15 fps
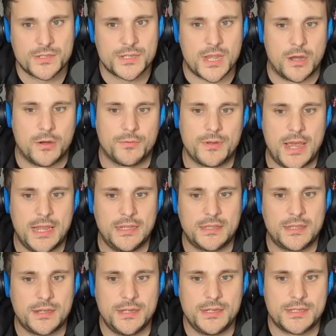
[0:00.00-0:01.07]
So
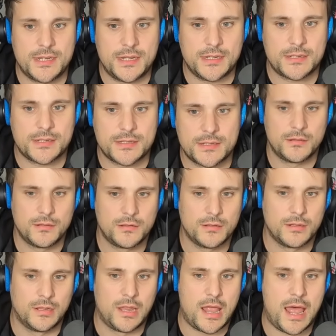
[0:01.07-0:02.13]
1936,
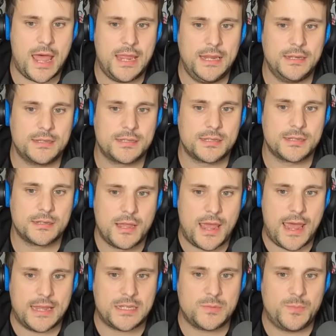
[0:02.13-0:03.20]
light
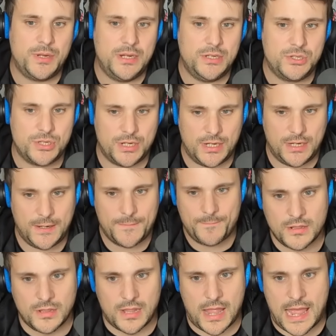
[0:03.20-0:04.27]
SPG,
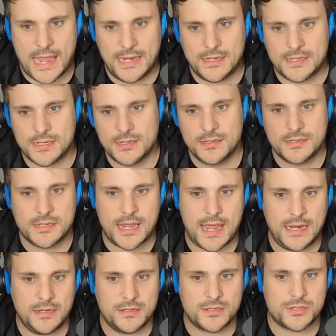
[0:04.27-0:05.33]
light
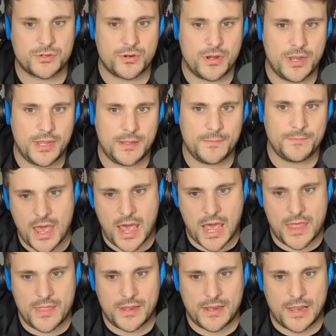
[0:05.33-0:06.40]
tank destroyer,
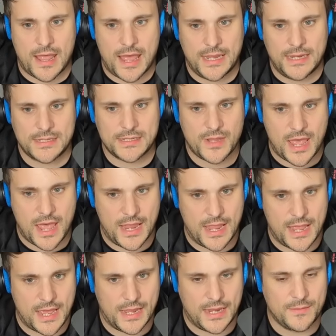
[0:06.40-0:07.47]
and then light
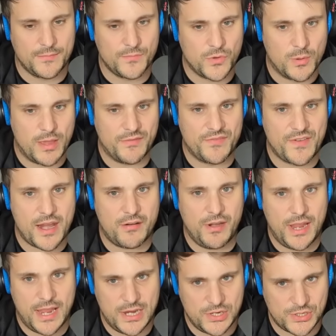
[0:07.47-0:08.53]
AA. We'll make
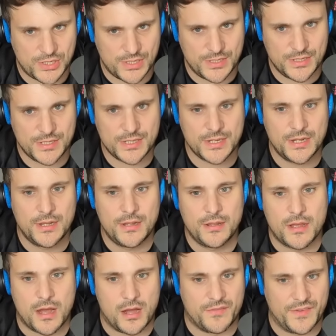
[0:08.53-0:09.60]
variations
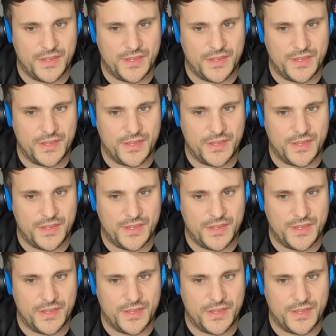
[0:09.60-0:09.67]
of